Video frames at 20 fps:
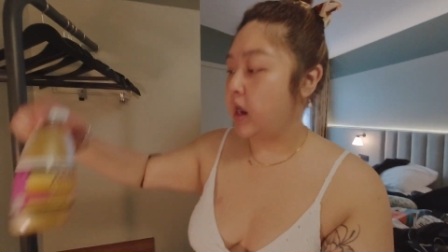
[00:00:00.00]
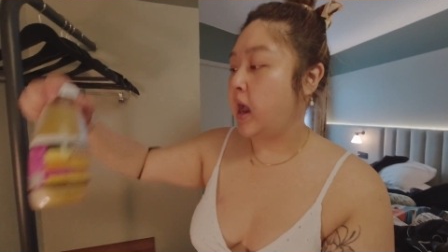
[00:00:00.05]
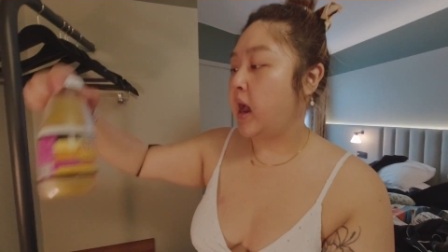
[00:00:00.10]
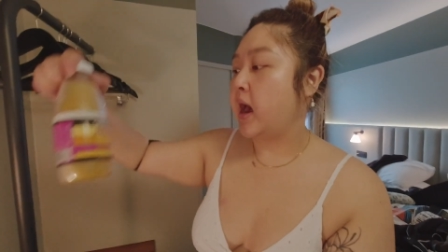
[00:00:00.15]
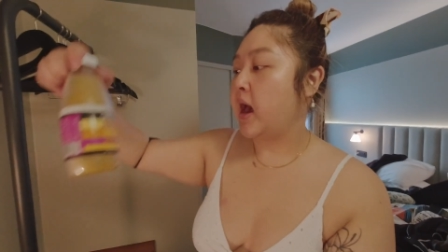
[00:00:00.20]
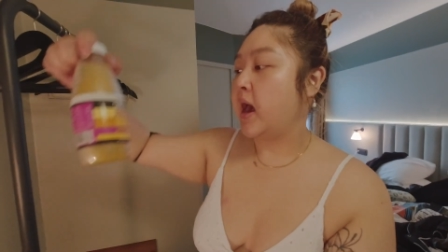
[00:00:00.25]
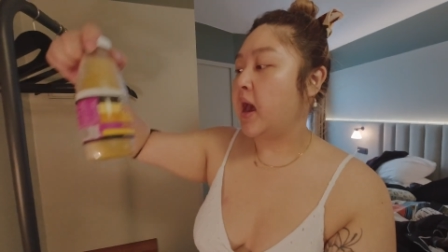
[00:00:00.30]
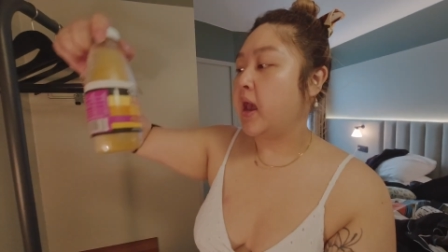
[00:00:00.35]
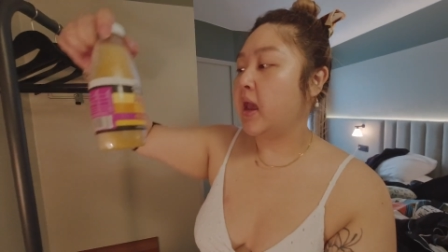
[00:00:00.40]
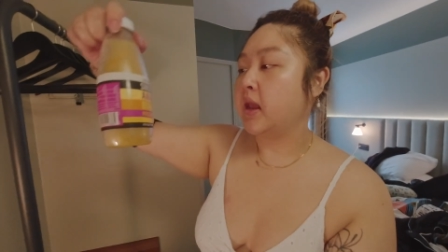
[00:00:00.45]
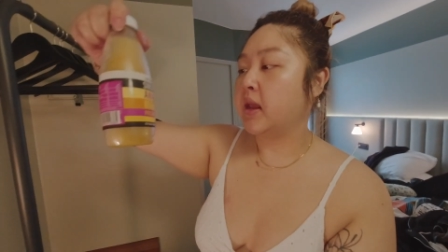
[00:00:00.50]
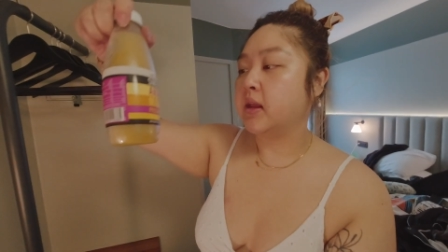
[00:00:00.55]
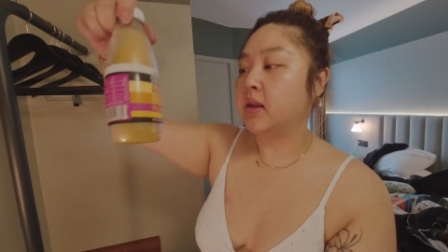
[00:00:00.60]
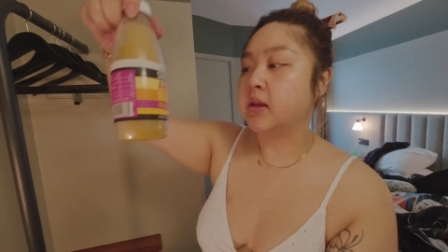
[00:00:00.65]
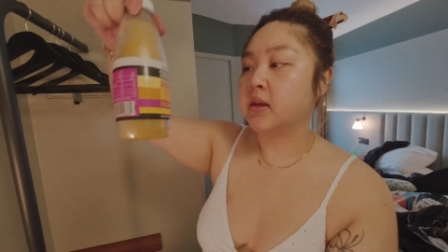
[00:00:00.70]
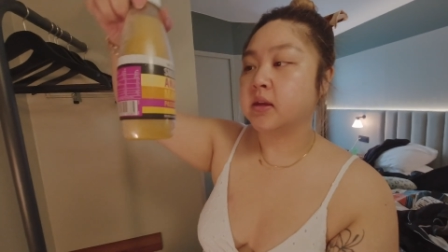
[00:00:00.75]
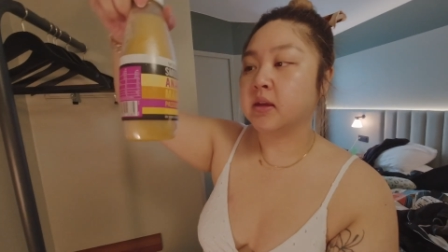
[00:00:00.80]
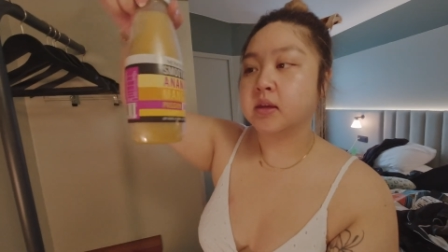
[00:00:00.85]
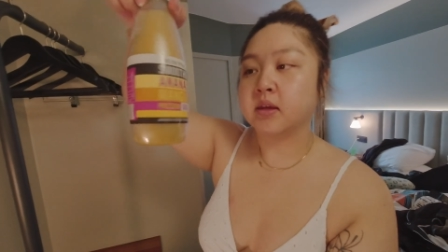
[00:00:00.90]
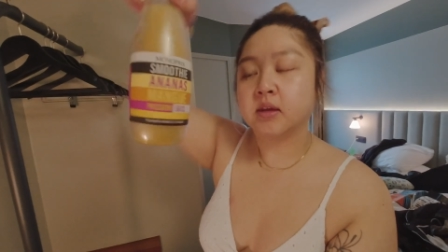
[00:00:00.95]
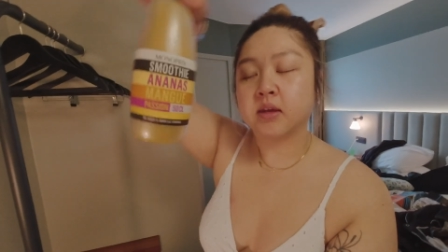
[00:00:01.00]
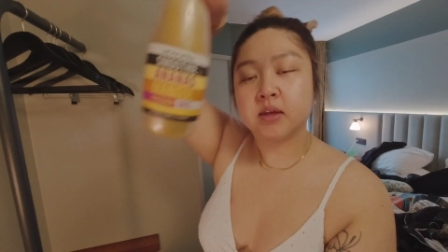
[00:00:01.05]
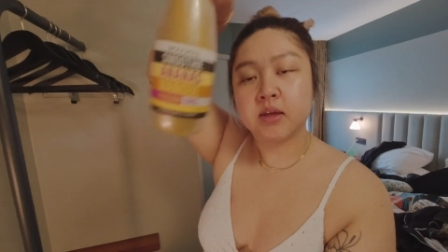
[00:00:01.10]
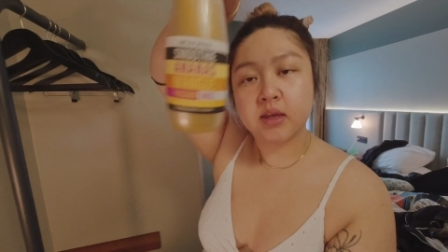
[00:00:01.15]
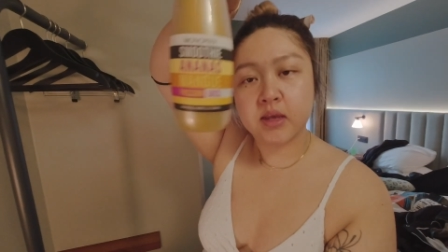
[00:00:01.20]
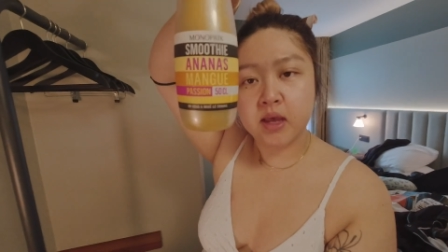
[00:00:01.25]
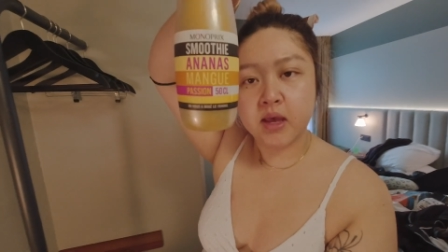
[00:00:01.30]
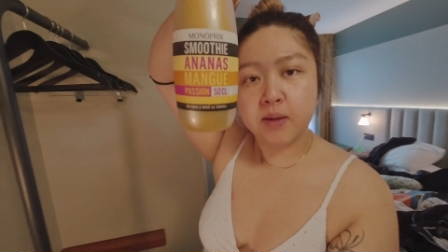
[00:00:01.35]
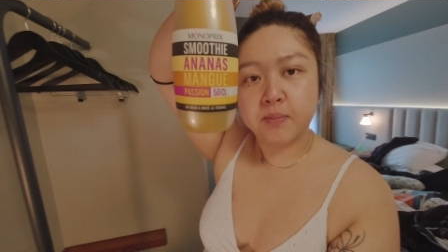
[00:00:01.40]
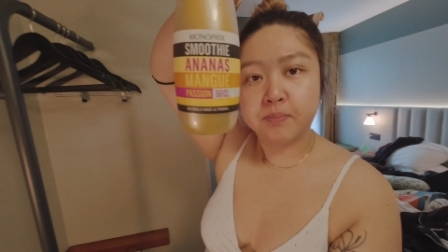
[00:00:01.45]
got
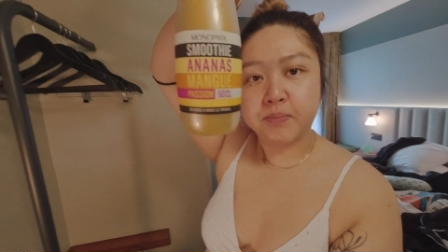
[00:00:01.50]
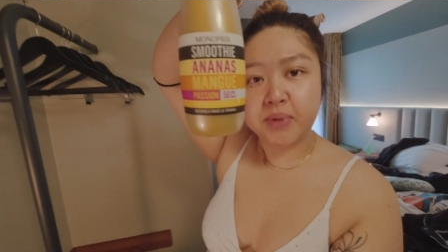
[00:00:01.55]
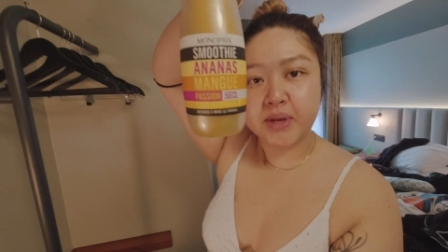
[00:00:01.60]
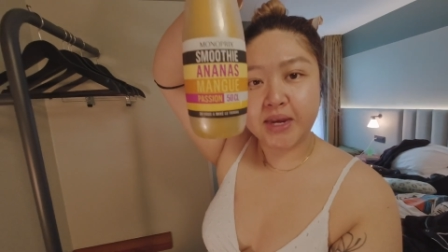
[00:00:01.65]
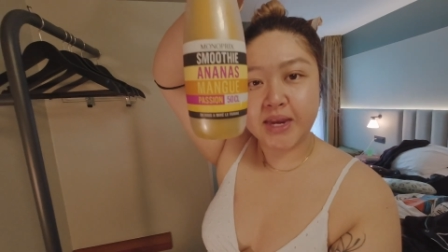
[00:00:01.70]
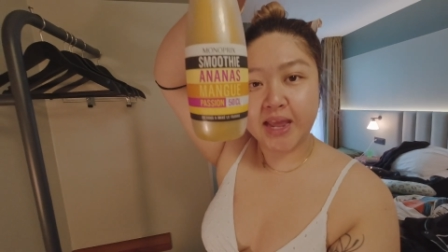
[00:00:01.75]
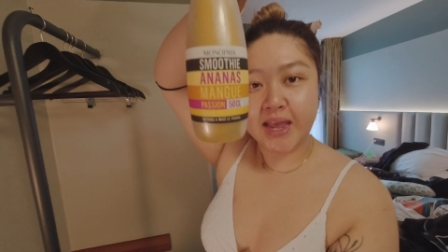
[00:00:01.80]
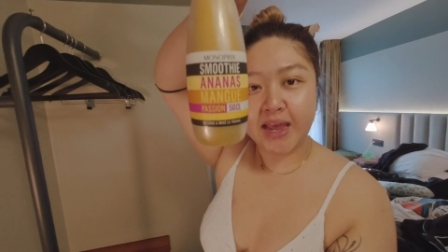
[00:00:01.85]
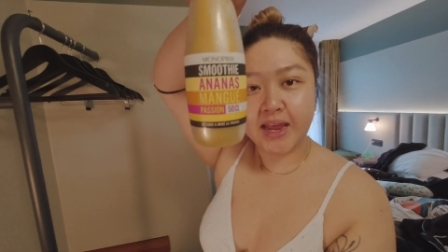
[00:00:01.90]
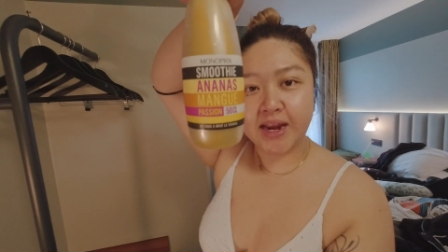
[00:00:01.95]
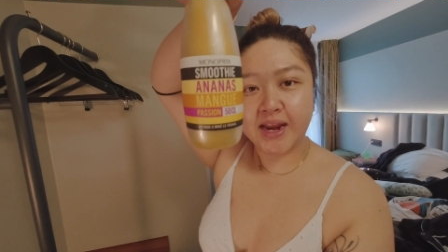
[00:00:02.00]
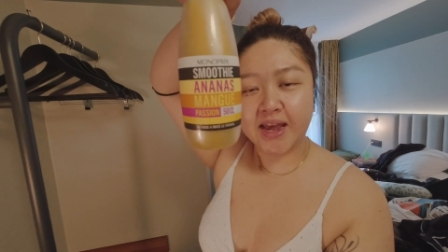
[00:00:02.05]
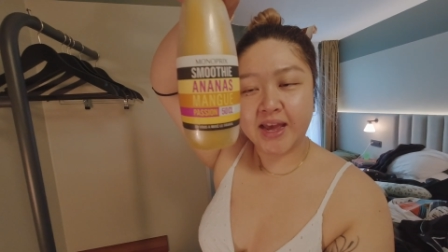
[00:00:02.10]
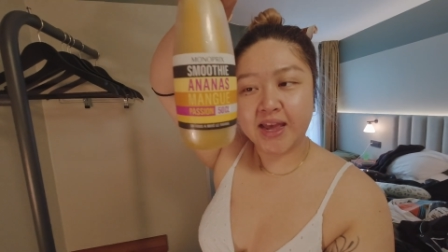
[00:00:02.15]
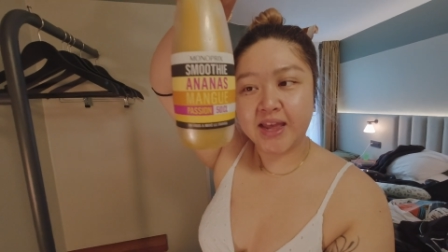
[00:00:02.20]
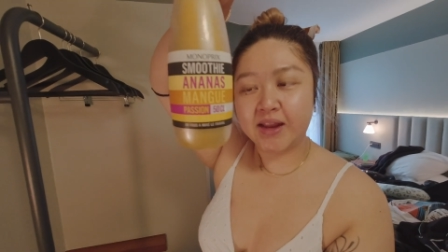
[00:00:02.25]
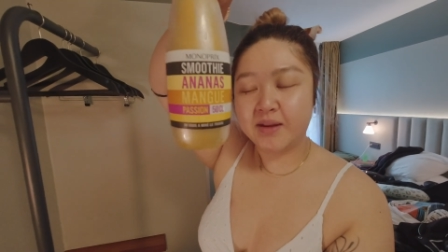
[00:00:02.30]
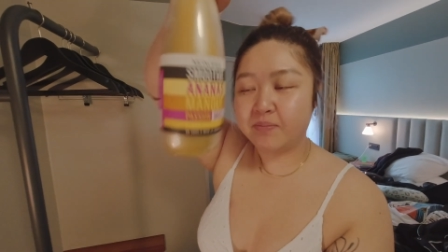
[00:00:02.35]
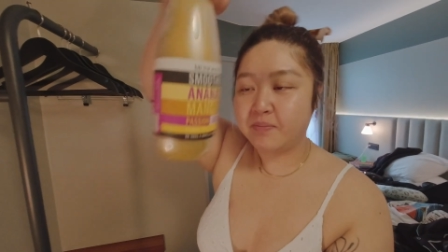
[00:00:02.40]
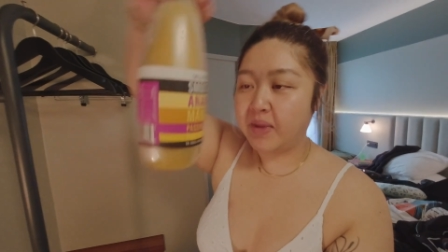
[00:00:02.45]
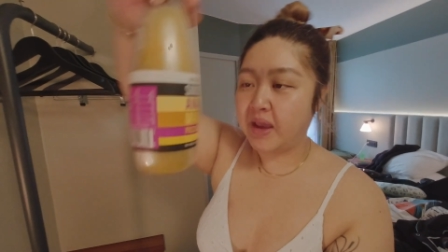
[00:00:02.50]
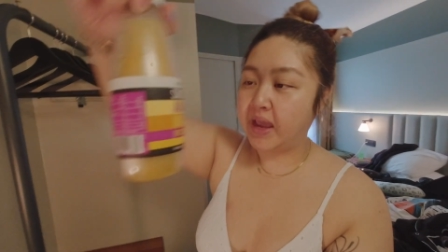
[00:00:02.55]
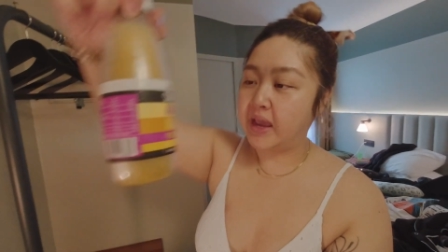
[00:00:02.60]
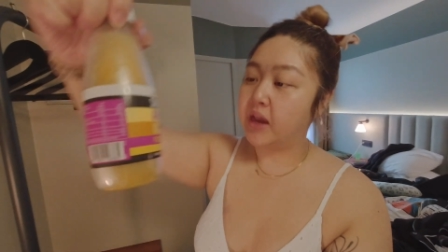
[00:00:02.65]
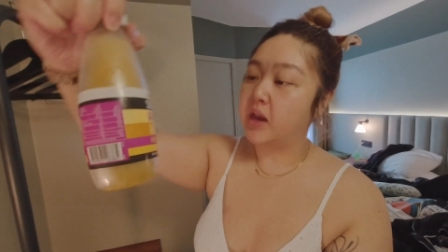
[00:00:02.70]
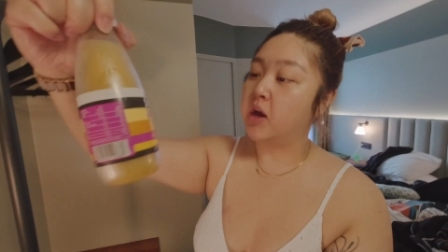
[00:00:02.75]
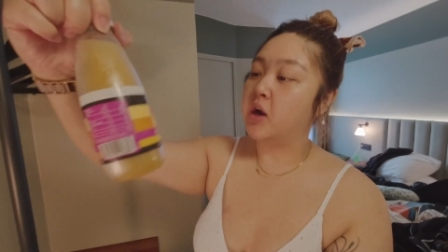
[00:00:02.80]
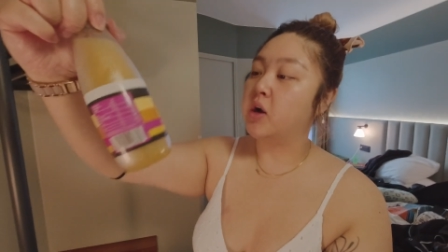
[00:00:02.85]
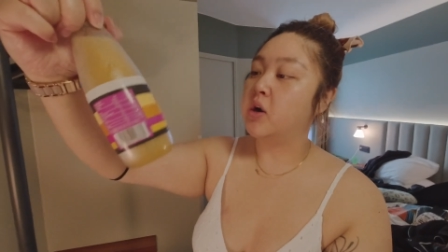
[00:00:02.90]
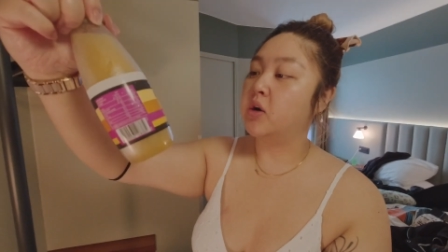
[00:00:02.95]
banana and
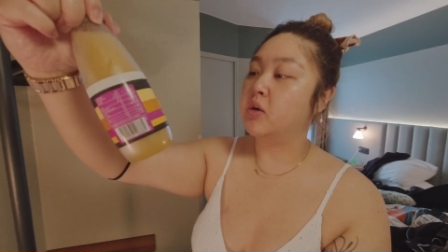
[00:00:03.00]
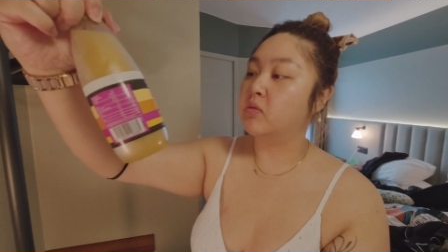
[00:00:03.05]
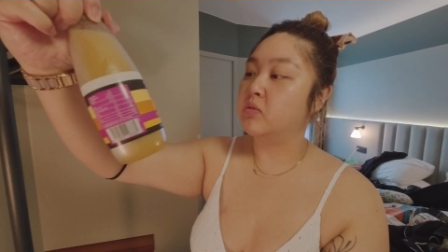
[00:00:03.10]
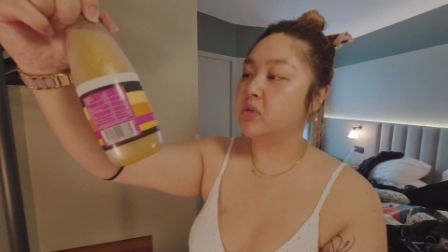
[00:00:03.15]
mango,